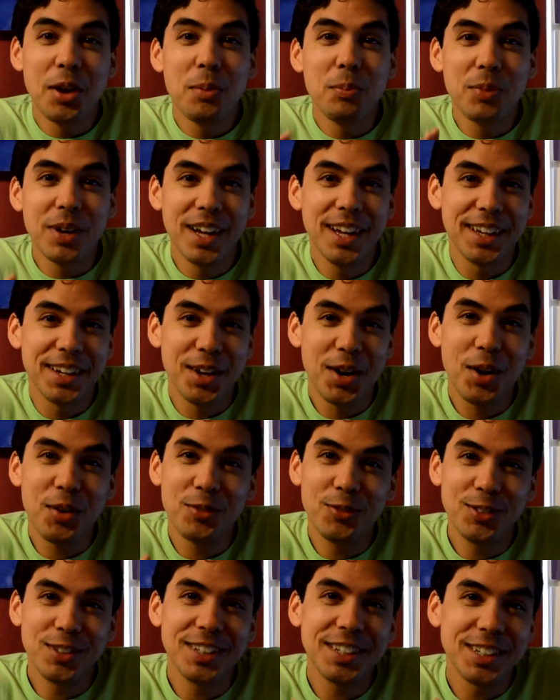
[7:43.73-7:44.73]
But
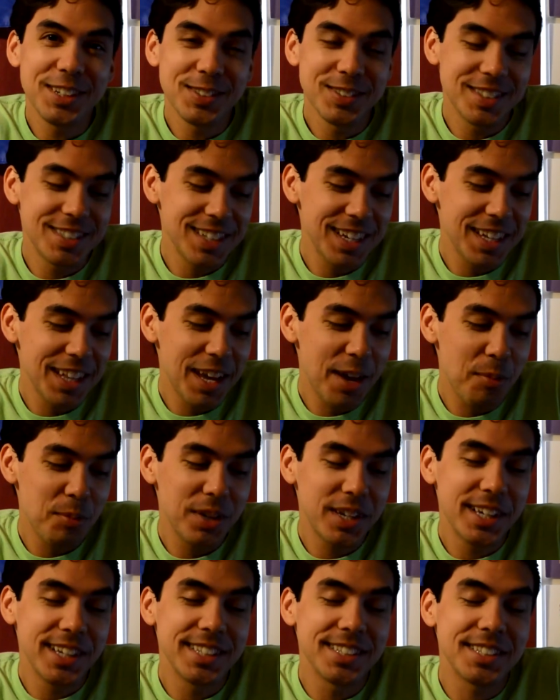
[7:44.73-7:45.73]
hopefully you don't say that,
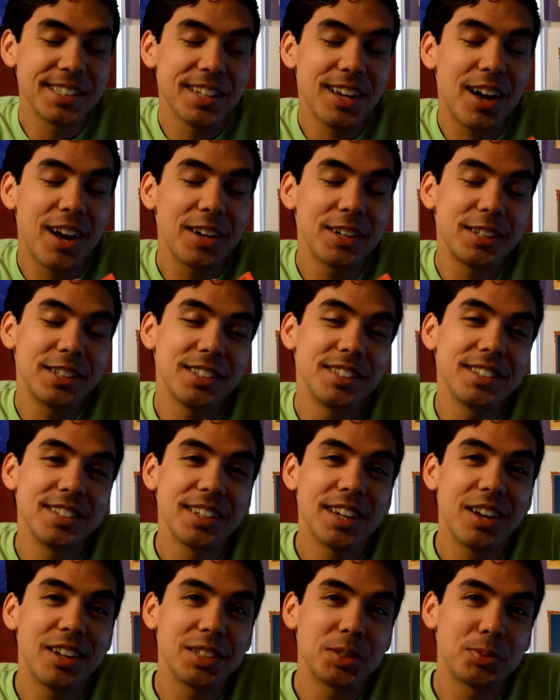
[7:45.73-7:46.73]
because on your Disney
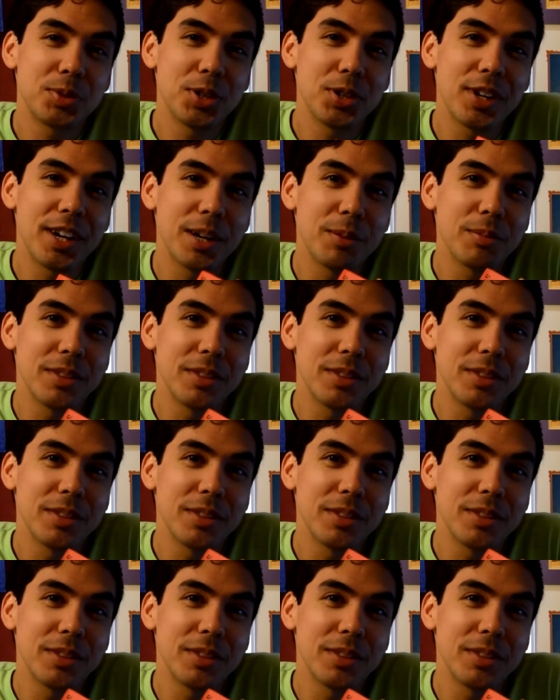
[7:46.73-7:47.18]
College program,